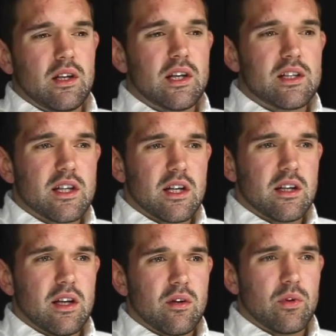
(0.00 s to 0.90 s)
He had
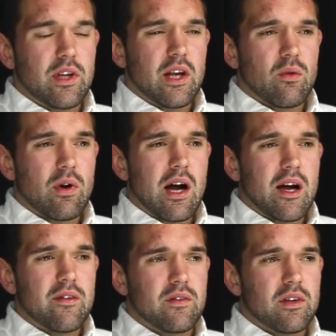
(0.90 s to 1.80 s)
said that when they
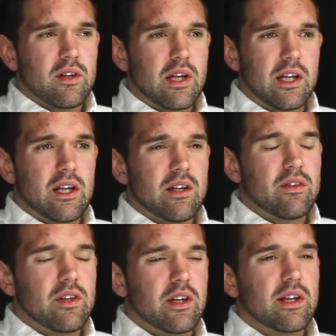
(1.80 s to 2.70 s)
arrived, they didn't
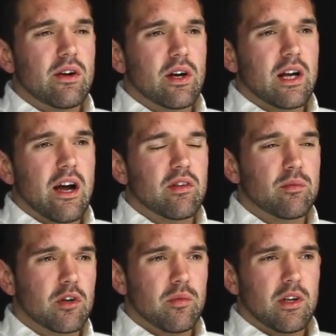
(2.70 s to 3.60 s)
even think they were going to have to
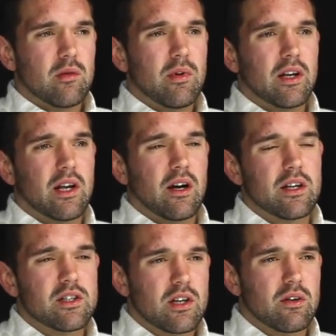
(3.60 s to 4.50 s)
book me into Benton
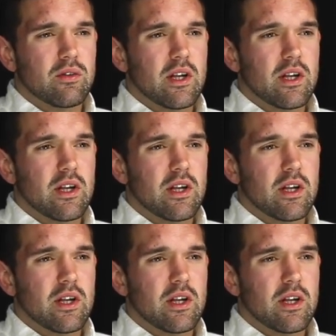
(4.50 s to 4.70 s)
County Jail.